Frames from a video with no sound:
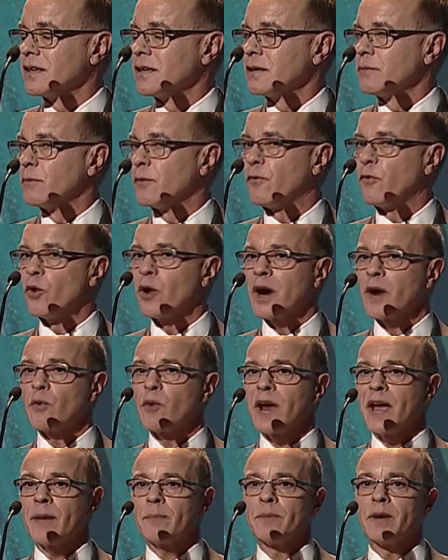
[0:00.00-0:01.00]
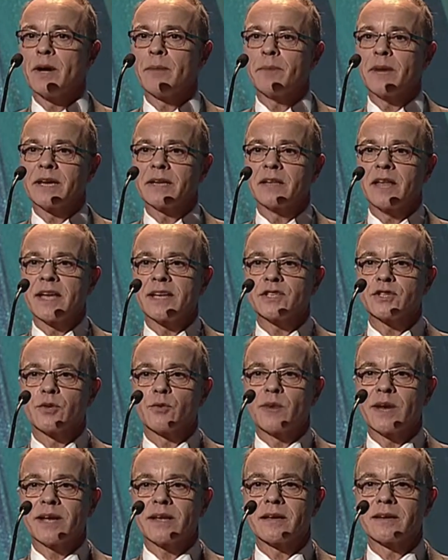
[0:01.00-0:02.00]
Before I wrap up, I'd like to
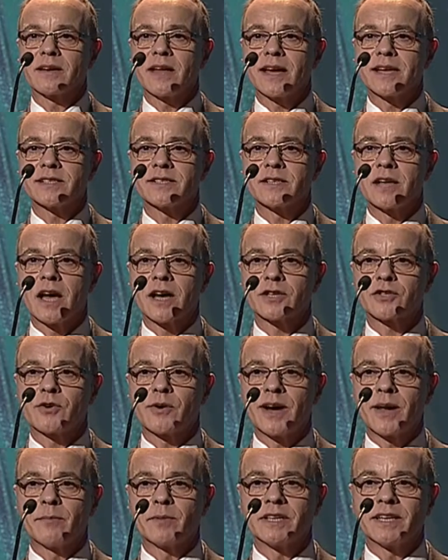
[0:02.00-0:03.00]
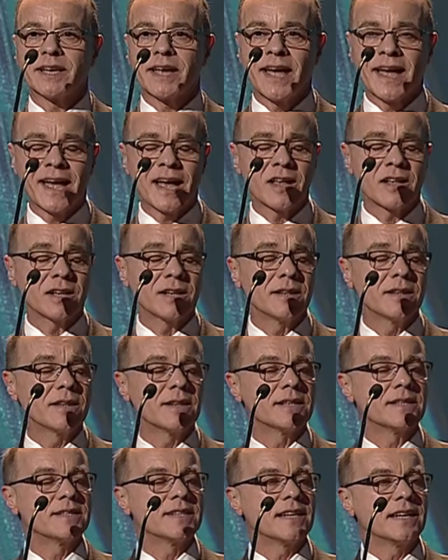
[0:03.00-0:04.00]
recognize Dr. Emily Allen,
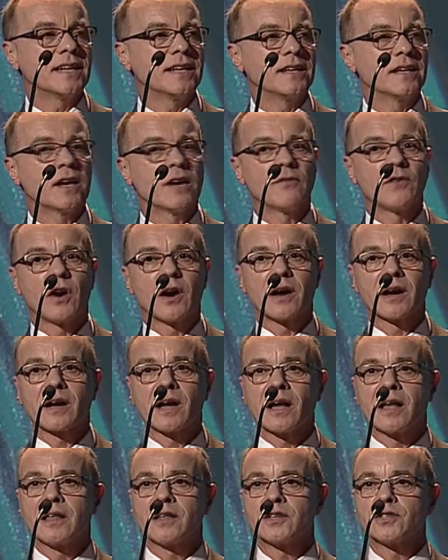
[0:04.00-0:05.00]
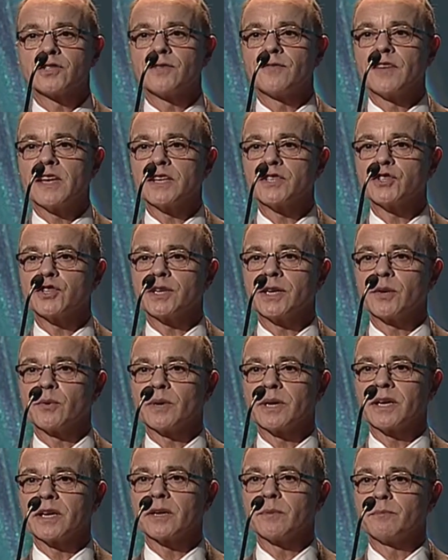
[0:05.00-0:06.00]
the Dean of our College of
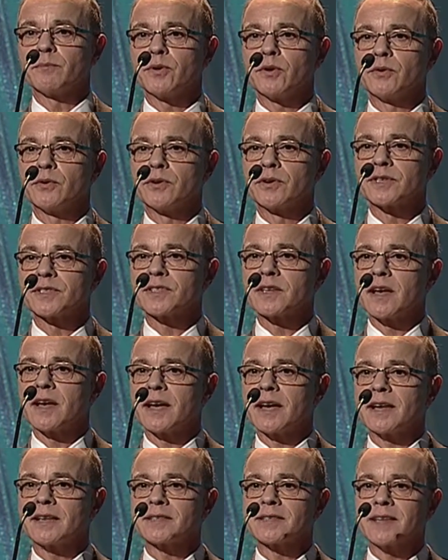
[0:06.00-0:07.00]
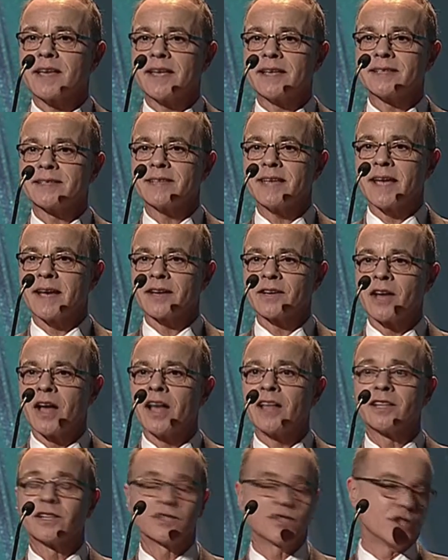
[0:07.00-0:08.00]
Engineering, Computer Science, and
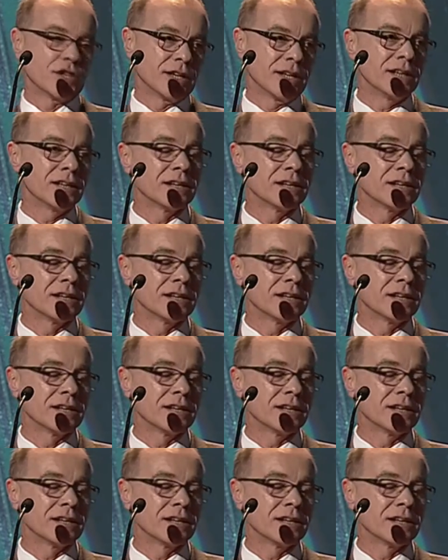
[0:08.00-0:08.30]
Technology.